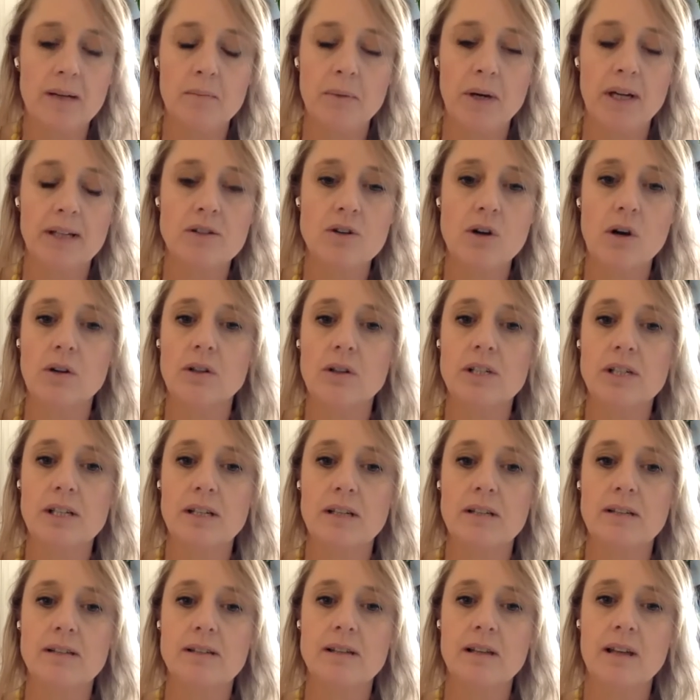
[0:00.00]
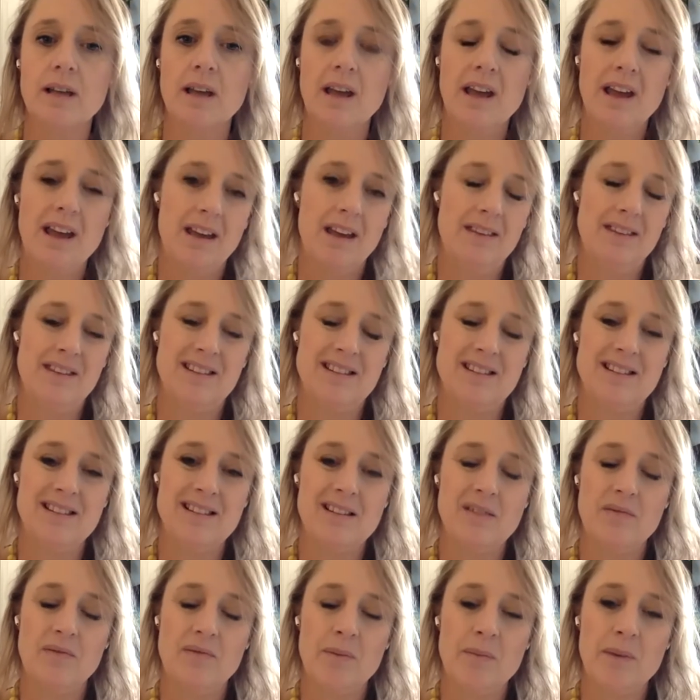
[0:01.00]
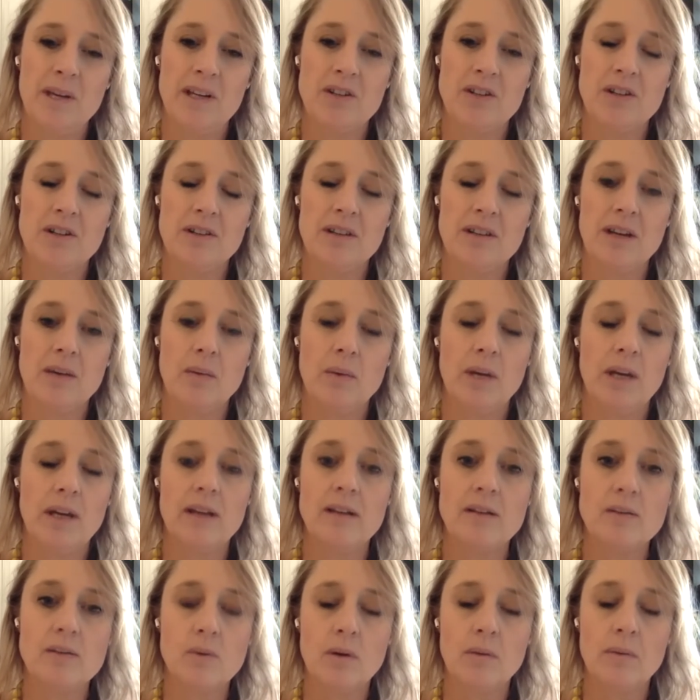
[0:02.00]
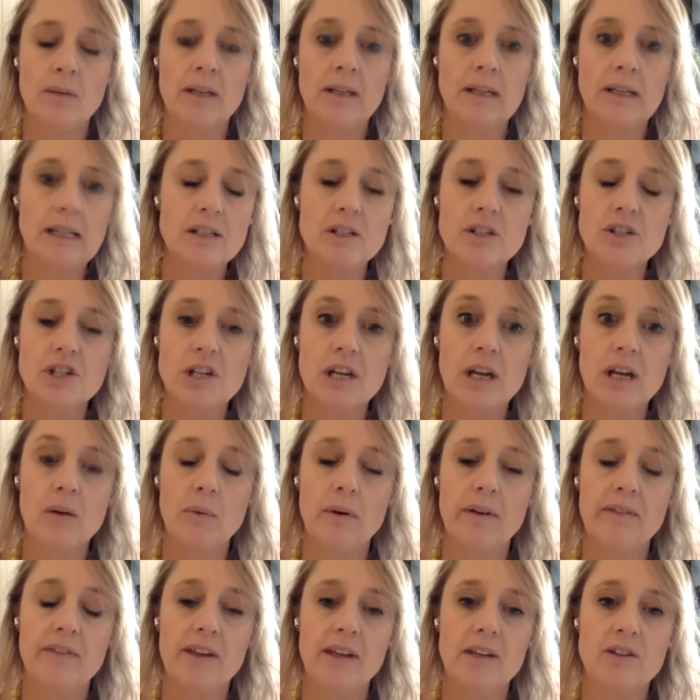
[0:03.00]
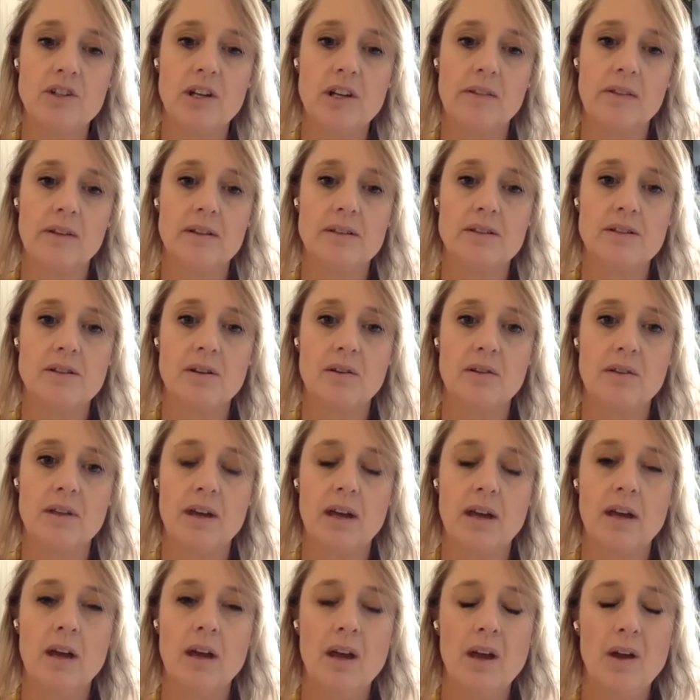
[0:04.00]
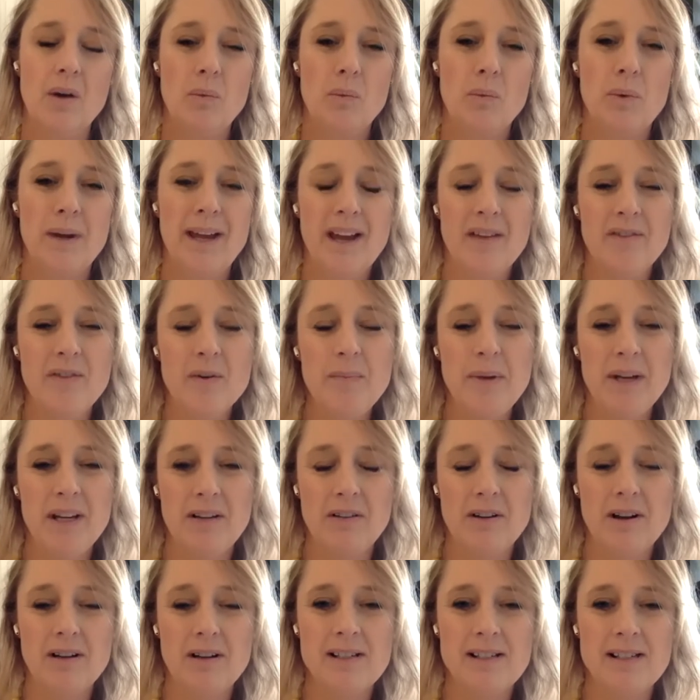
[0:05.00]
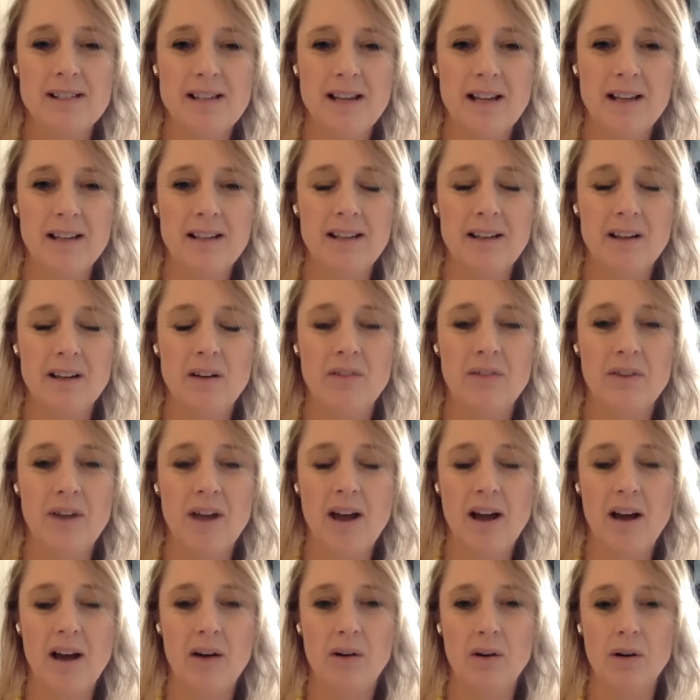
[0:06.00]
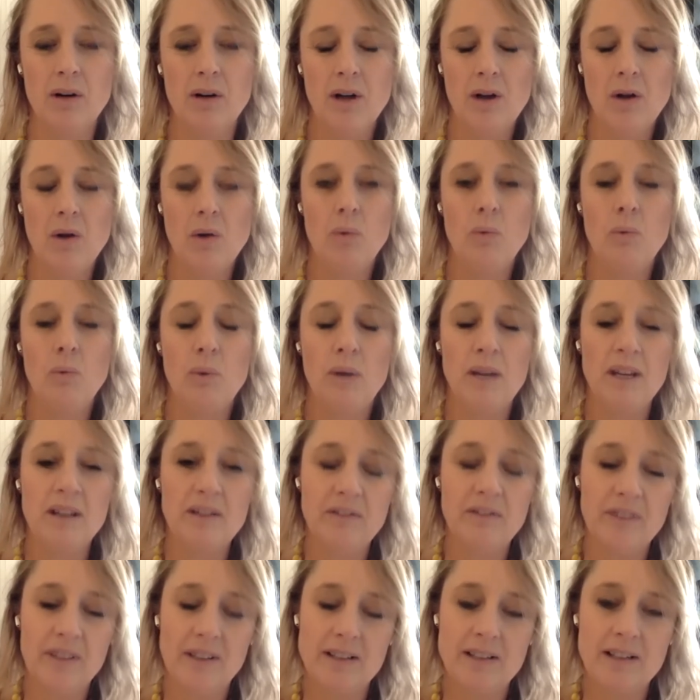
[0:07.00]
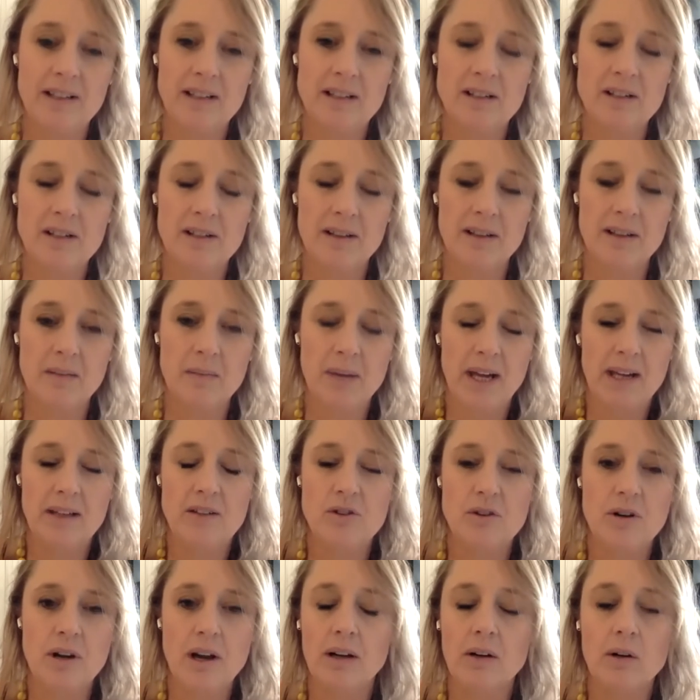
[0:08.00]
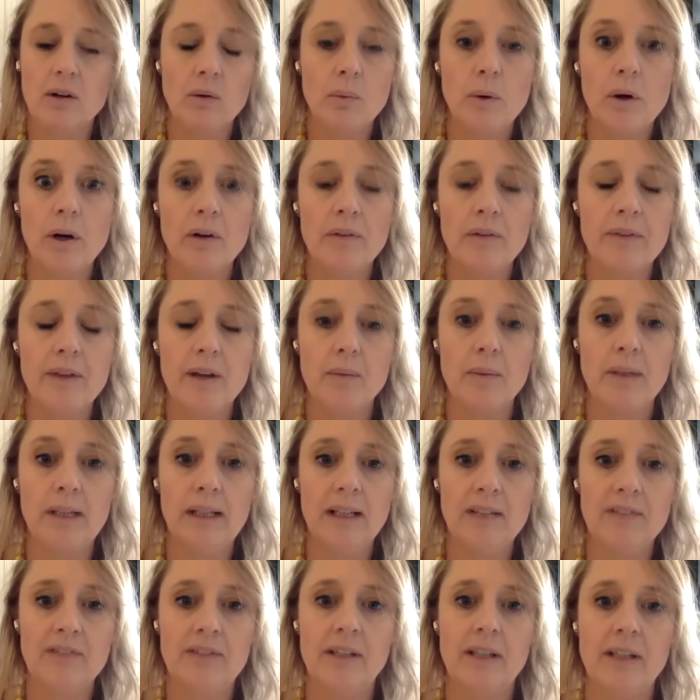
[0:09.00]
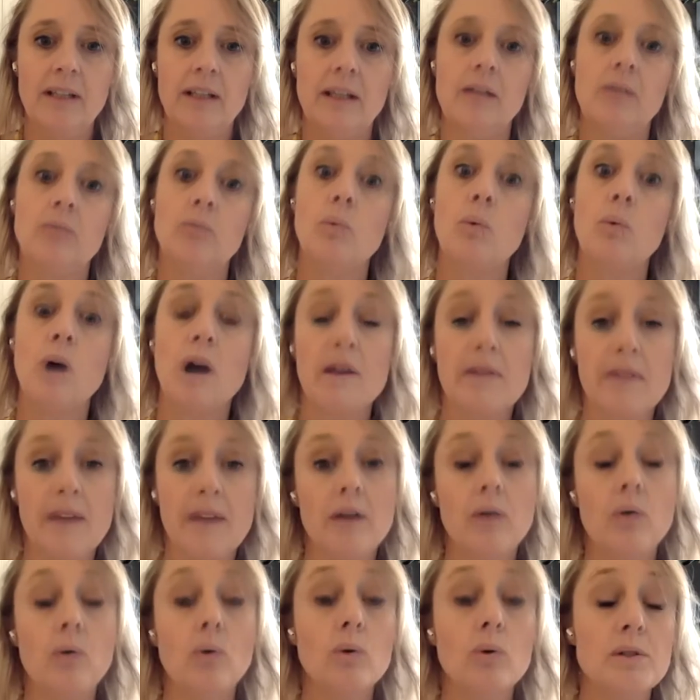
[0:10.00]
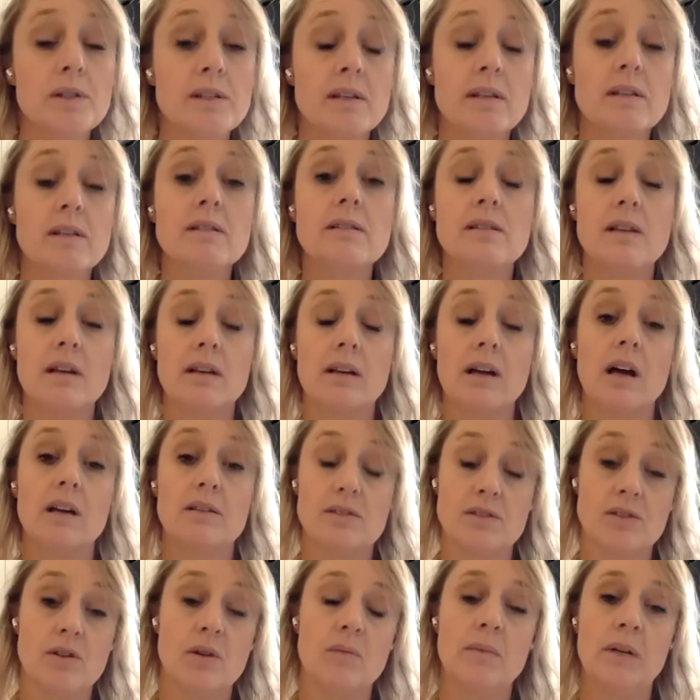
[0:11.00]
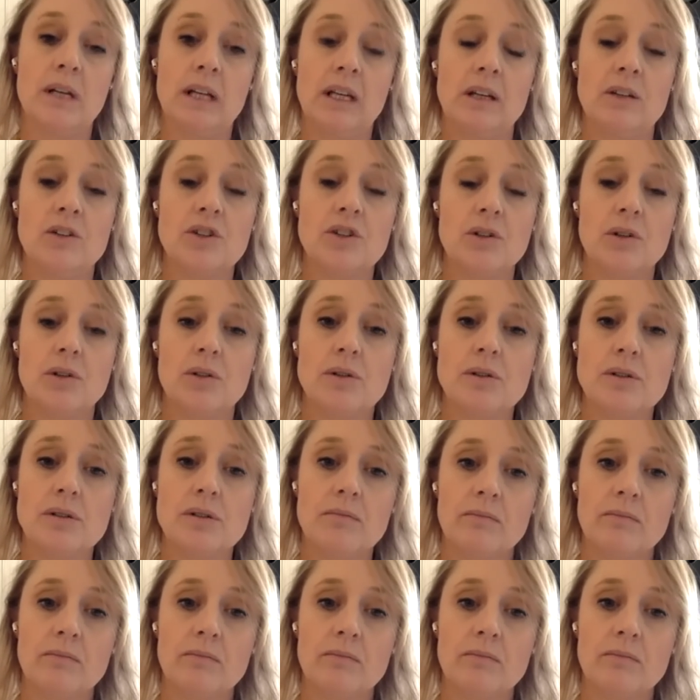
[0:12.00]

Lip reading: by doctors. And this is information that we as women need to share with each other so that we have a better understanding of how we fit into the patriarchal world that we live in and why that causes us so many issues.